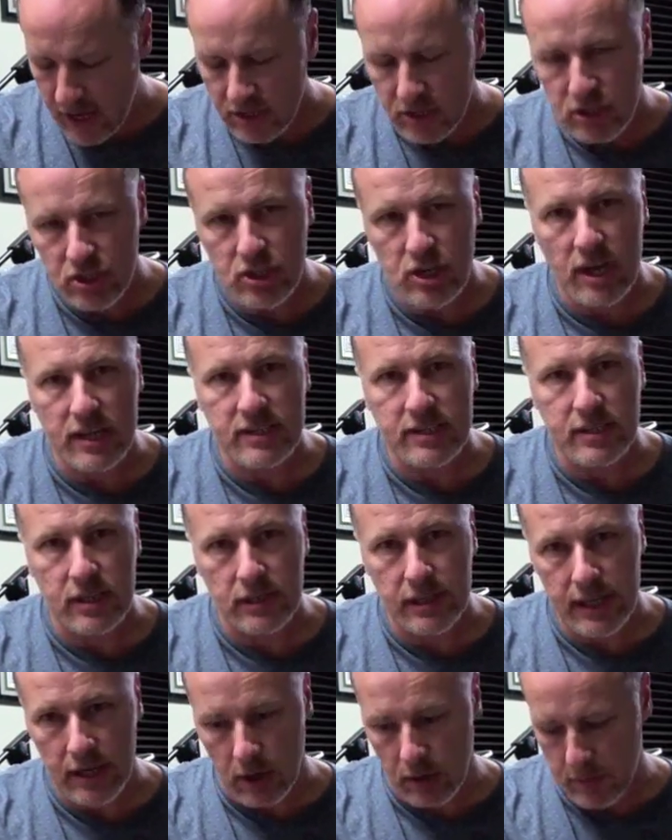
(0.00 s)
just a
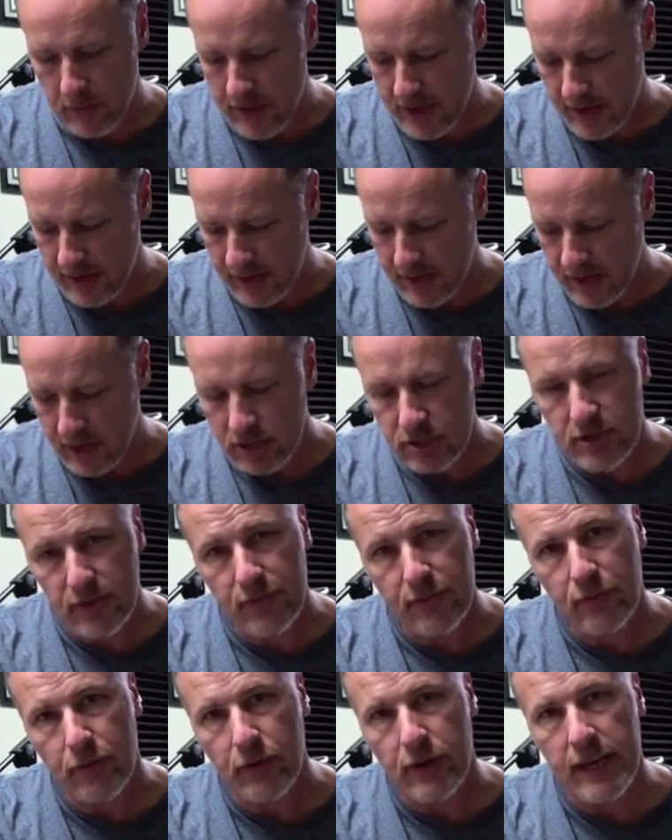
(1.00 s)
little bit to
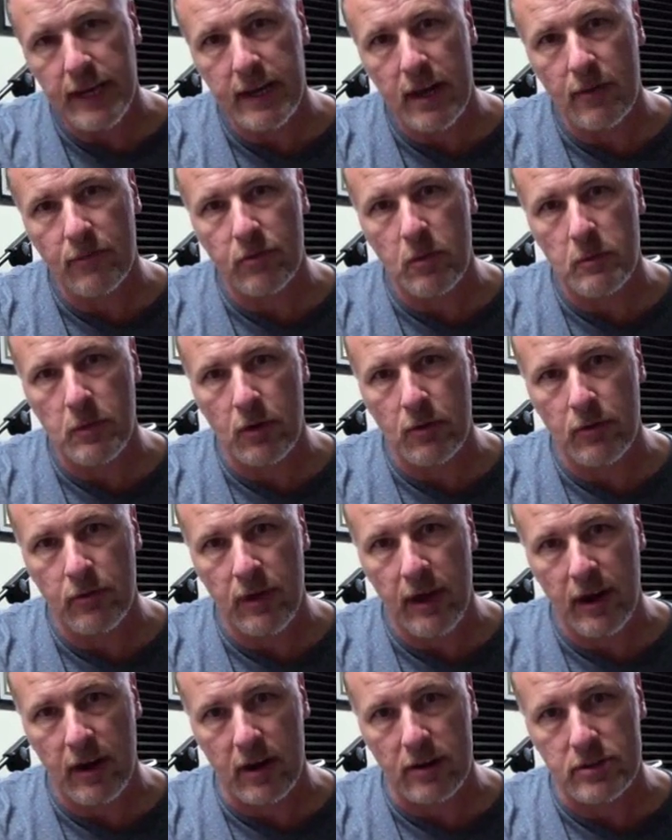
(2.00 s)
free it up from your
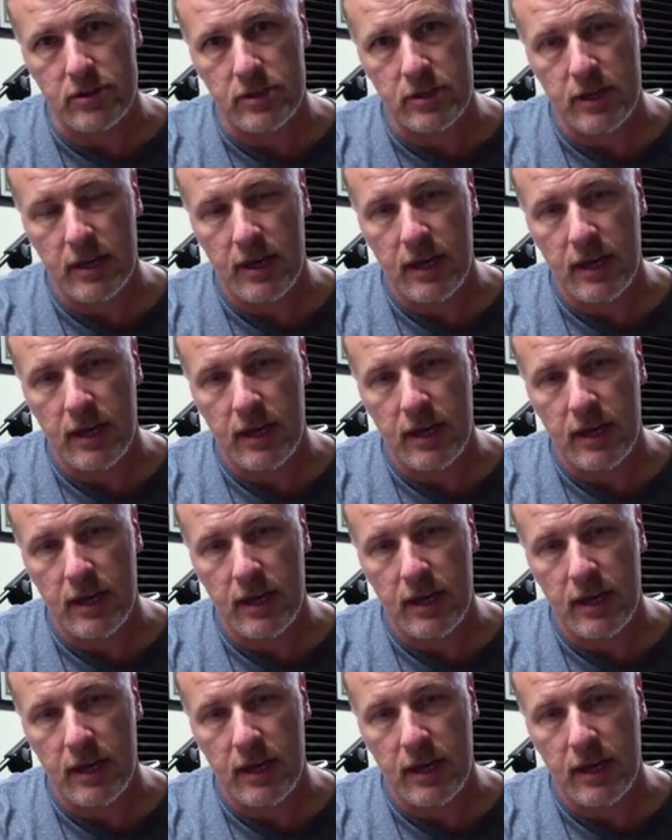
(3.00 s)
fingers.